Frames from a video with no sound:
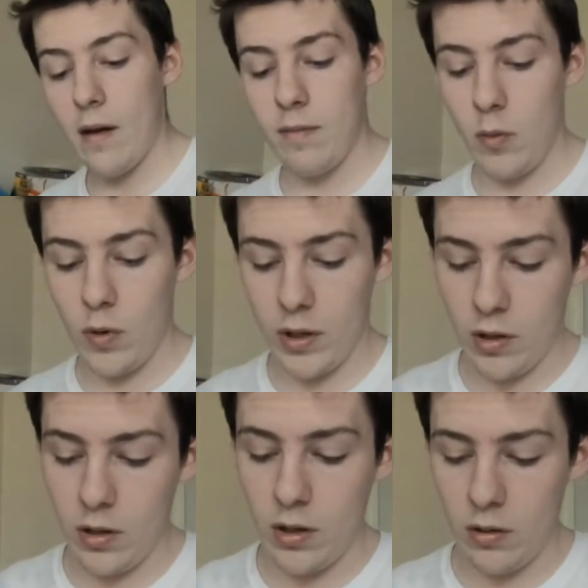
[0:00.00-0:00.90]
have been
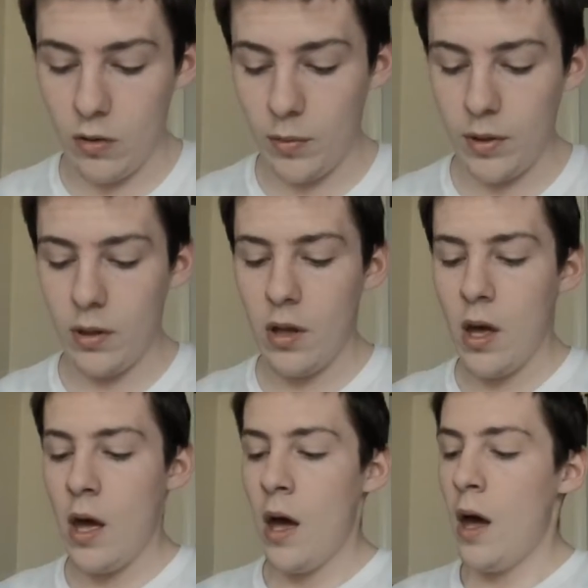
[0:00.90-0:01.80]
working on it a little bit.
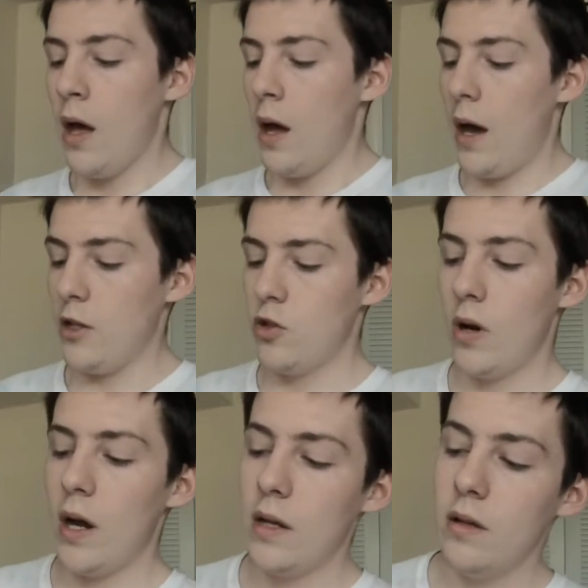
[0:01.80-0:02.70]
I
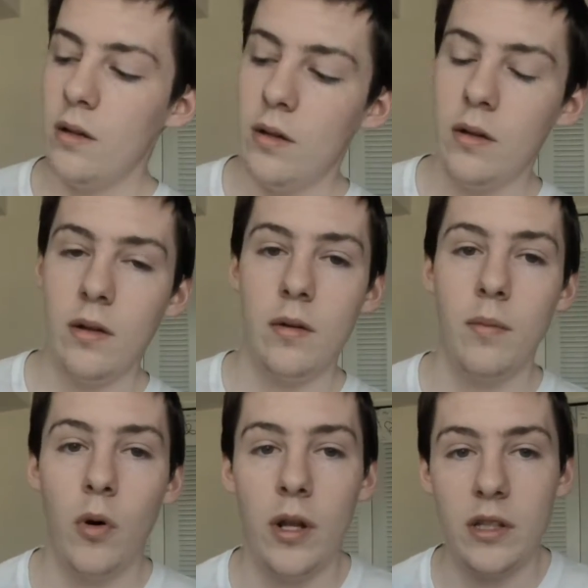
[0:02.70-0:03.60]
tried
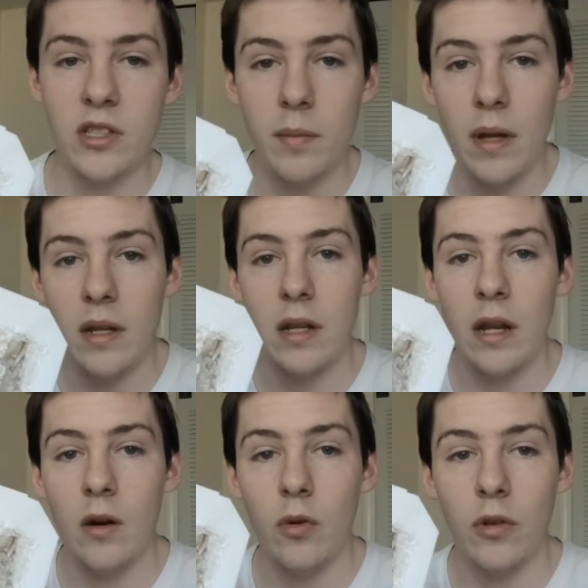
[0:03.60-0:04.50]
putting cement
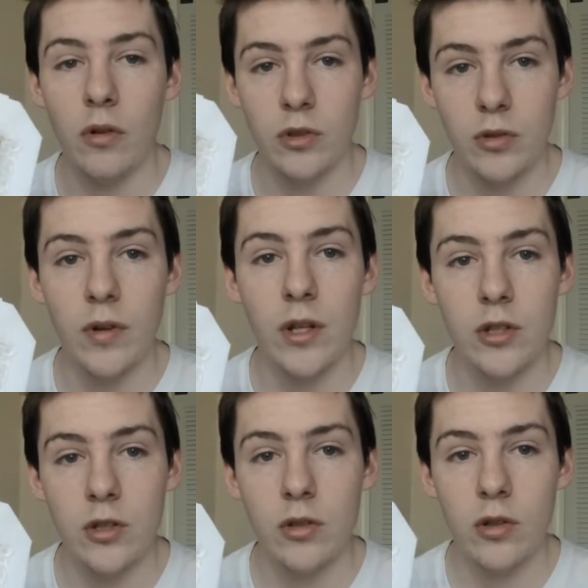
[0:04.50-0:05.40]
in here with a little
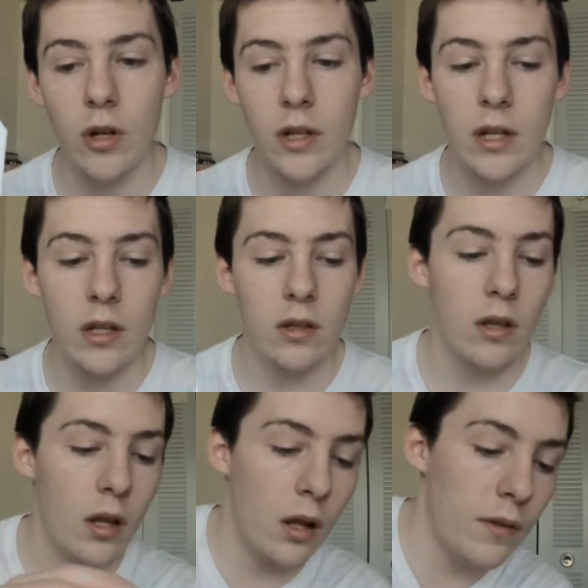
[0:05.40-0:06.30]
syringe, couldn't get it
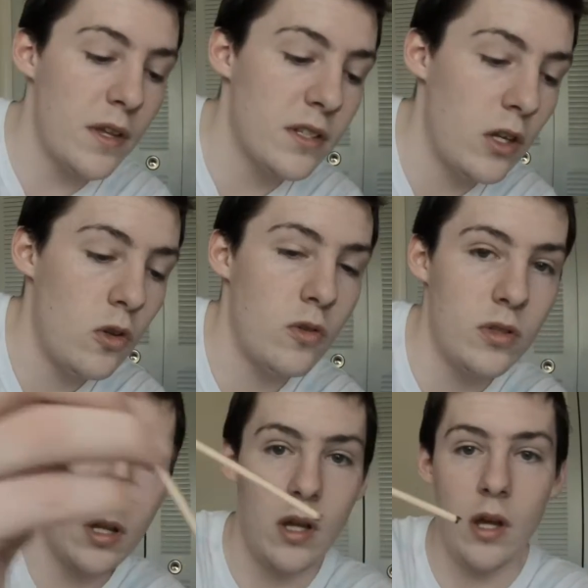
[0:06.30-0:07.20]
in unless I
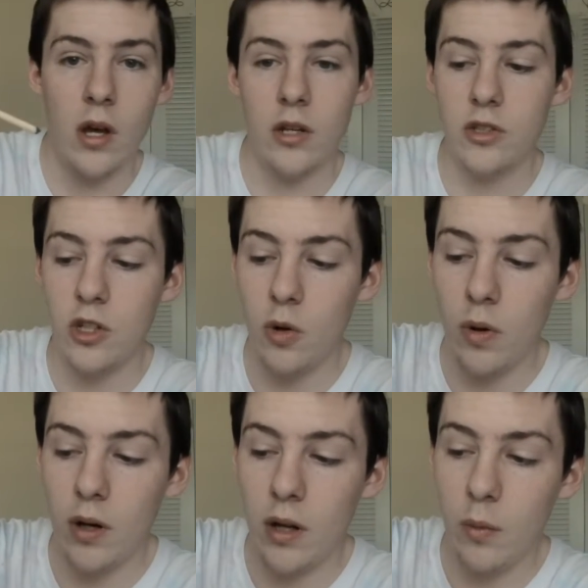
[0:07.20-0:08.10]
used a
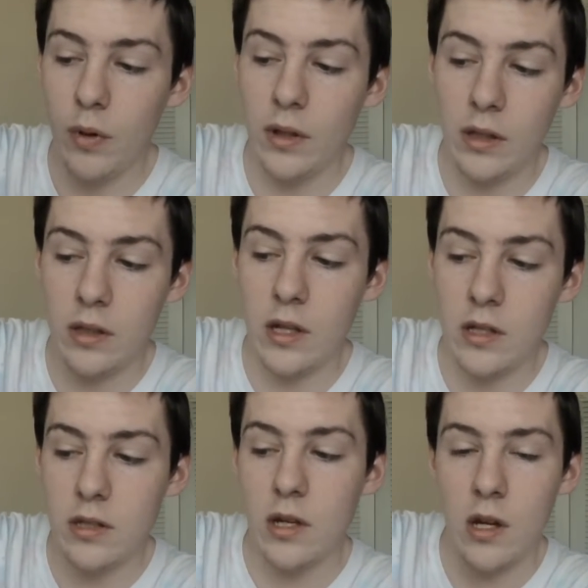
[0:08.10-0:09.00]
skewer and went like
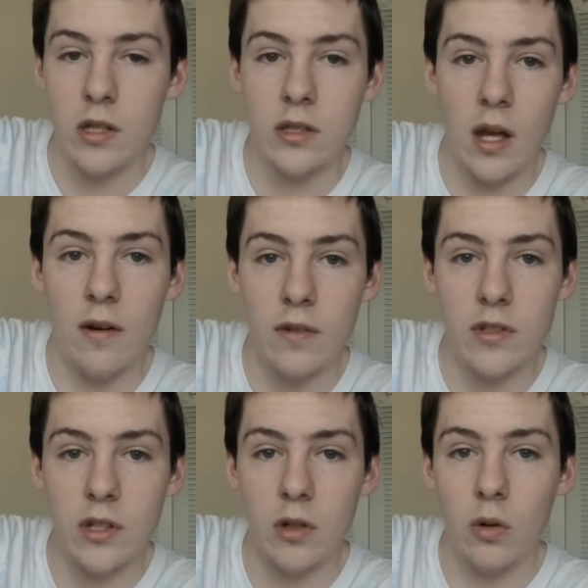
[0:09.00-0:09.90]
this to
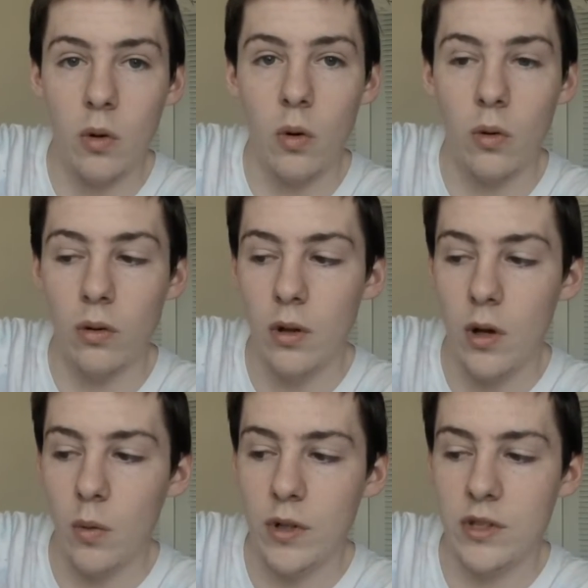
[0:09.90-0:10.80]
every single hole,
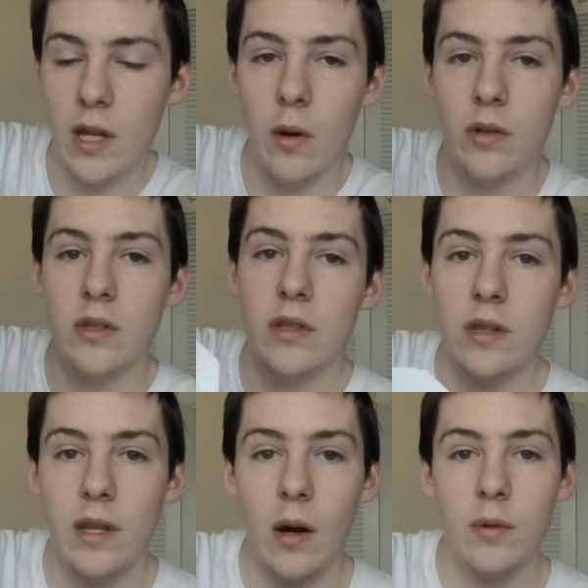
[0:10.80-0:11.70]
which that
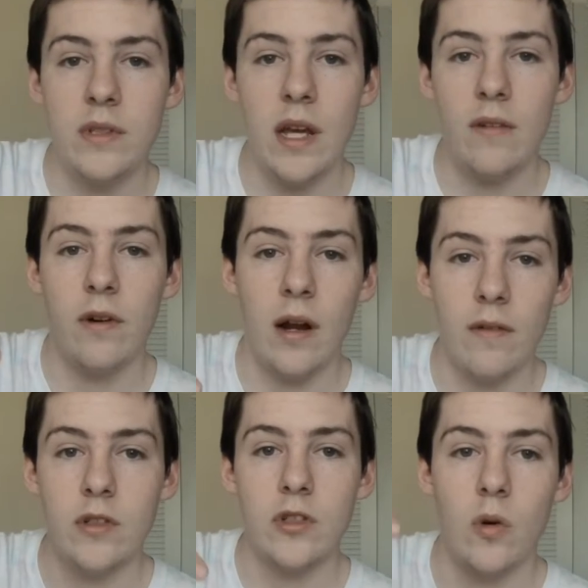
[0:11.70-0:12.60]
would take
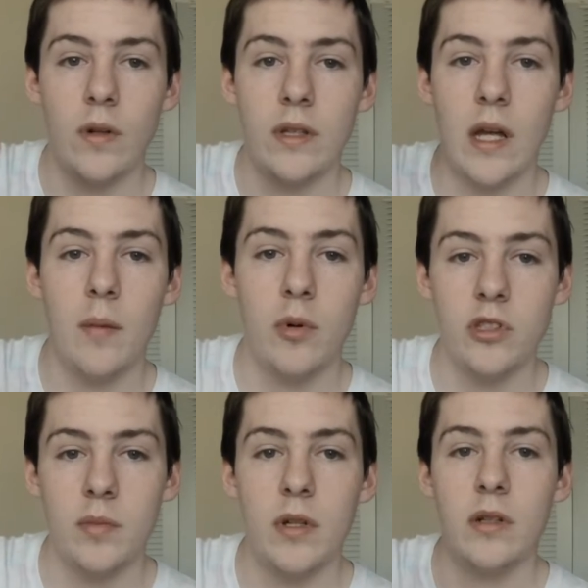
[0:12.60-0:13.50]
forever, just going like that,
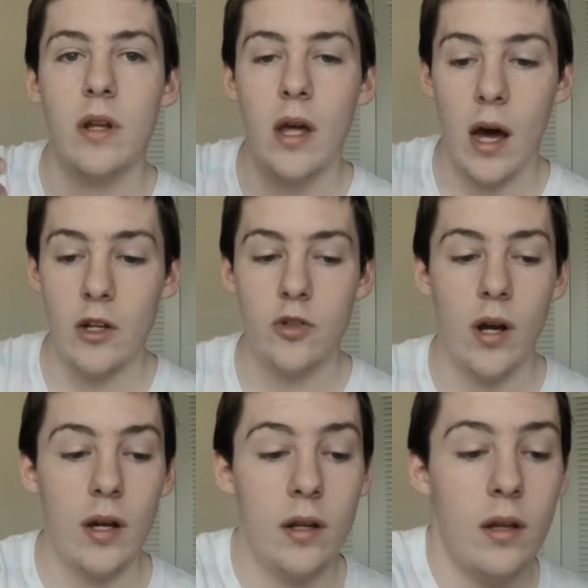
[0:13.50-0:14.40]
put some in.
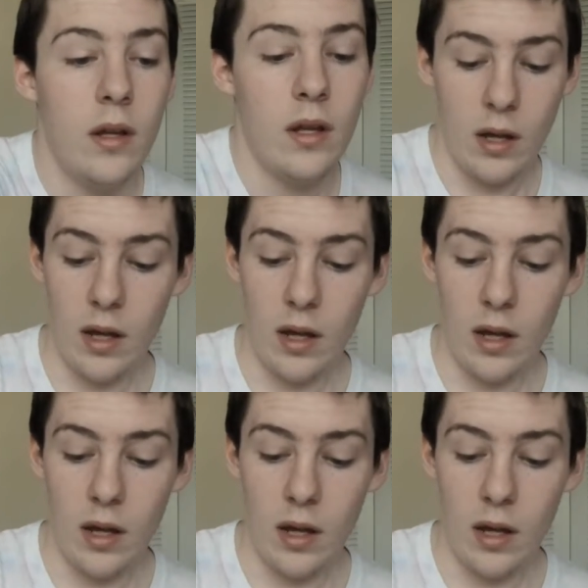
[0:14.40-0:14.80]
I